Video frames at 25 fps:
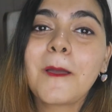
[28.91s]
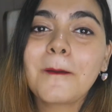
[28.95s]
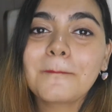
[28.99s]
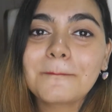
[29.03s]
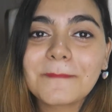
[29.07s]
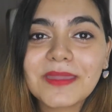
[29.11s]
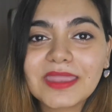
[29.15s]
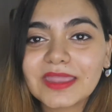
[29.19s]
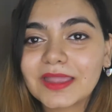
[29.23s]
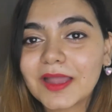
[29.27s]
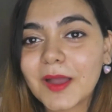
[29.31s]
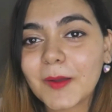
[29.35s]

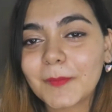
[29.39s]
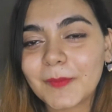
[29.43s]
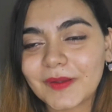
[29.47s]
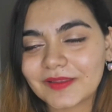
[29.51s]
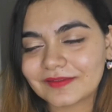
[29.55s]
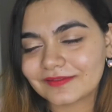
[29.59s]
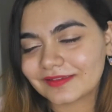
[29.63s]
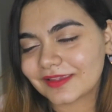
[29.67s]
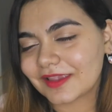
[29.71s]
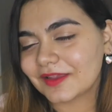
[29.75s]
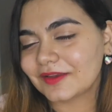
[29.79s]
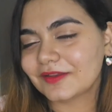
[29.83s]
makeup
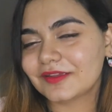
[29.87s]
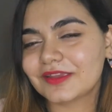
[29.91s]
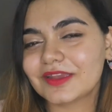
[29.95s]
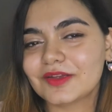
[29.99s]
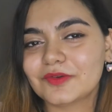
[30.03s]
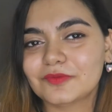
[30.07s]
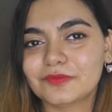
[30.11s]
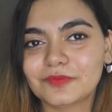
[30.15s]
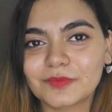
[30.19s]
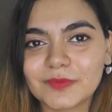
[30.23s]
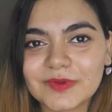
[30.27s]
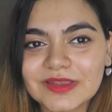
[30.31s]
and
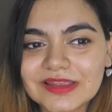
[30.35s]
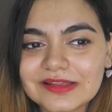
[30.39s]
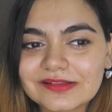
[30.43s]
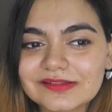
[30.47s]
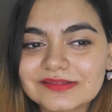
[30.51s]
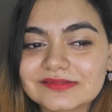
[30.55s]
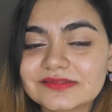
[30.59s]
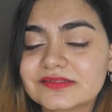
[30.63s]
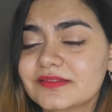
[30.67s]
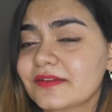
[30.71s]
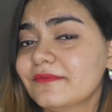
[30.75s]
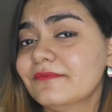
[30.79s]
skincare
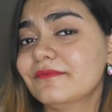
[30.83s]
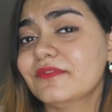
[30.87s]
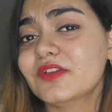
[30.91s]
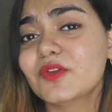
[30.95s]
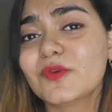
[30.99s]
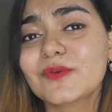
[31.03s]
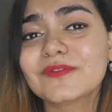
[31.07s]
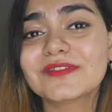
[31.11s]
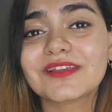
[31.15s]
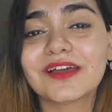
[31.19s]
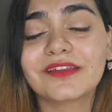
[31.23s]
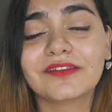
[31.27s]
reels,
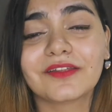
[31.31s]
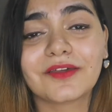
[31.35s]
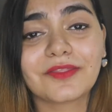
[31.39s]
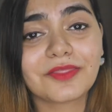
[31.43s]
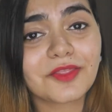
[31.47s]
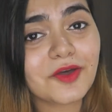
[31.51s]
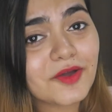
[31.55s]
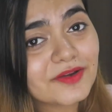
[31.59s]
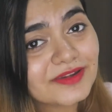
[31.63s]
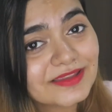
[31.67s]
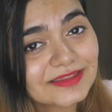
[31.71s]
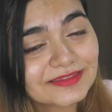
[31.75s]
reviews under
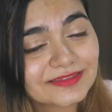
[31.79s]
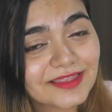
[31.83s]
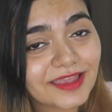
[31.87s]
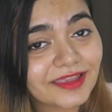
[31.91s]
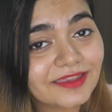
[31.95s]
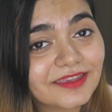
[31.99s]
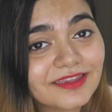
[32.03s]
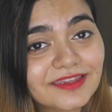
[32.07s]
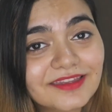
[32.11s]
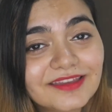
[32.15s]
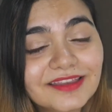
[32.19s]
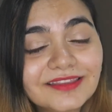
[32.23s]
30
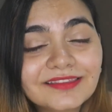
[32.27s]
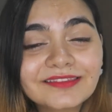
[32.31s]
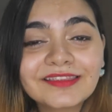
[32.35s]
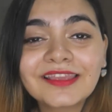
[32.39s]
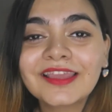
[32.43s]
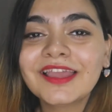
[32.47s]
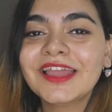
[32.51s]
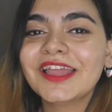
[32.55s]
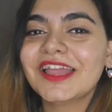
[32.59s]
seconds.